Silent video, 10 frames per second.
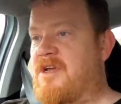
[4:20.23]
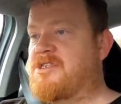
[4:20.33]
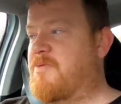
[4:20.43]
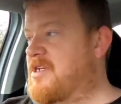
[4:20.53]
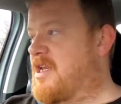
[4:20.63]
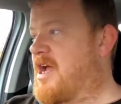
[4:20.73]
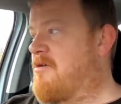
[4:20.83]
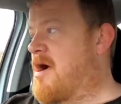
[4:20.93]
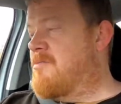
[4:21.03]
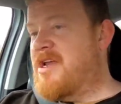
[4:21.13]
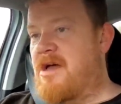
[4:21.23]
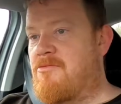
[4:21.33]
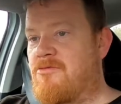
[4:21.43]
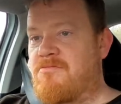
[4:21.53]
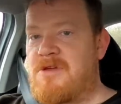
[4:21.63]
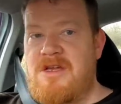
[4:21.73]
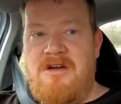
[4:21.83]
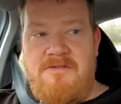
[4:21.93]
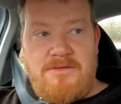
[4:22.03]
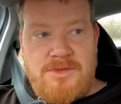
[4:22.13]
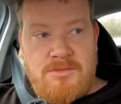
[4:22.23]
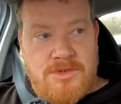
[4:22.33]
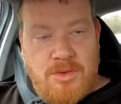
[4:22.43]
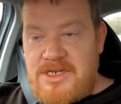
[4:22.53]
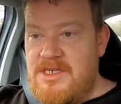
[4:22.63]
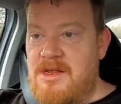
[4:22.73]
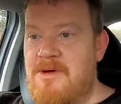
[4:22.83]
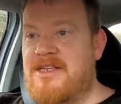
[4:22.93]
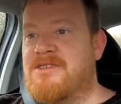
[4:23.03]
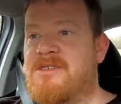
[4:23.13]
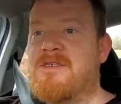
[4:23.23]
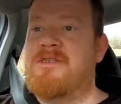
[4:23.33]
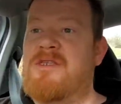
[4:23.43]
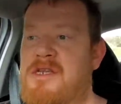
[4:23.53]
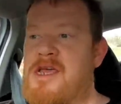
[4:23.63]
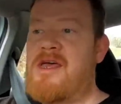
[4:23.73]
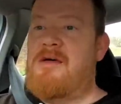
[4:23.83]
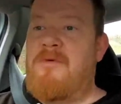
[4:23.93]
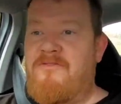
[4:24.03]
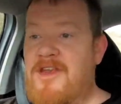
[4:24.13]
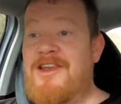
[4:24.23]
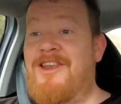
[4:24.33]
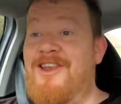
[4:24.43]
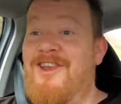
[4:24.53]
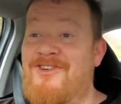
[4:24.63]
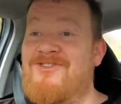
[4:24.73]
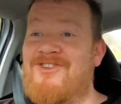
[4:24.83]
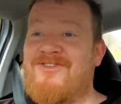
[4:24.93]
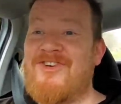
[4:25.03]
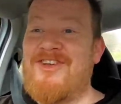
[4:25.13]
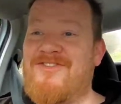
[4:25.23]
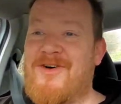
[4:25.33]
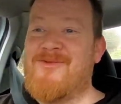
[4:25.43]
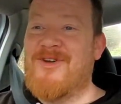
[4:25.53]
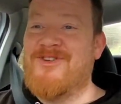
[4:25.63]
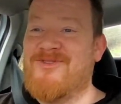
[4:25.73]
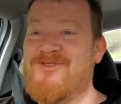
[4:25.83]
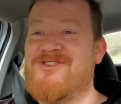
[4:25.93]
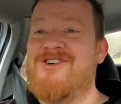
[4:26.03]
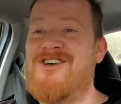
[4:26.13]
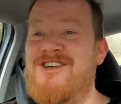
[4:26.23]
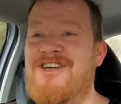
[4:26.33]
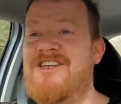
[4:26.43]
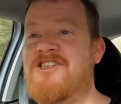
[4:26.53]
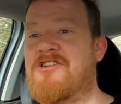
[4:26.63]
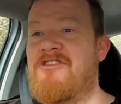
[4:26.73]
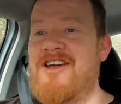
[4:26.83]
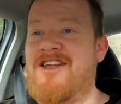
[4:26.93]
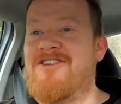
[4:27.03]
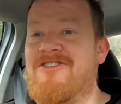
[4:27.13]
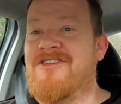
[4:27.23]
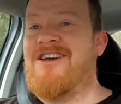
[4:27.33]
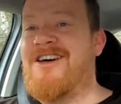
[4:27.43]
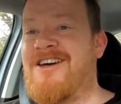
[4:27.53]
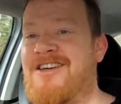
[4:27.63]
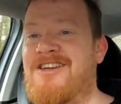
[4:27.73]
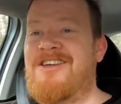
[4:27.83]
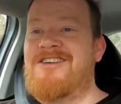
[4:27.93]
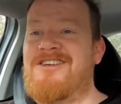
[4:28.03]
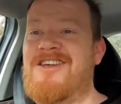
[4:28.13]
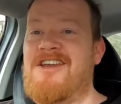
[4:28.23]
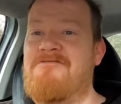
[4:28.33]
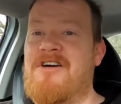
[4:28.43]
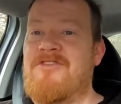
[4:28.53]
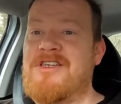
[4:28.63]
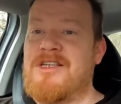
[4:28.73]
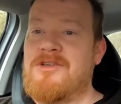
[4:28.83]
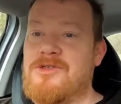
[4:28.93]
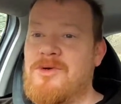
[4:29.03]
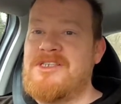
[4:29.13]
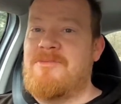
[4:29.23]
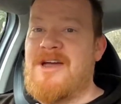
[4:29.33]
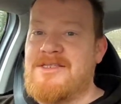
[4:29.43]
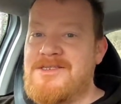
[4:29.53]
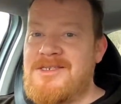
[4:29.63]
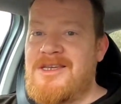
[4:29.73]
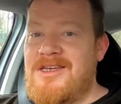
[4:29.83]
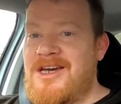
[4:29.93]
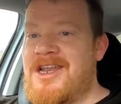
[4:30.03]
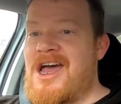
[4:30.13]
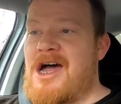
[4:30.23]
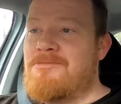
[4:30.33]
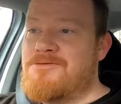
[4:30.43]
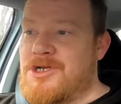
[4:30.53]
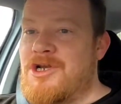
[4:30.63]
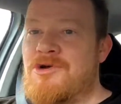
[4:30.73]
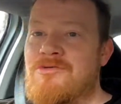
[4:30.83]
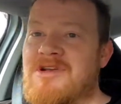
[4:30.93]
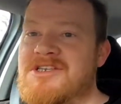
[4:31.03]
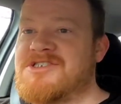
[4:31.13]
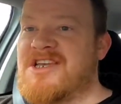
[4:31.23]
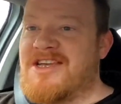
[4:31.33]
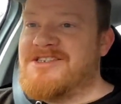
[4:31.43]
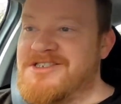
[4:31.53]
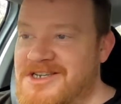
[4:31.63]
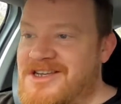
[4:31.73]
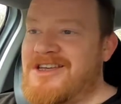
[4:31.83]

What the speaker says: Especially out, I mean, I'm around some twisty bends today. I'm having loads of fun, if I'm honest with you. It's a cracking little car. You get it around these little twisty bends, and it absolutely sings.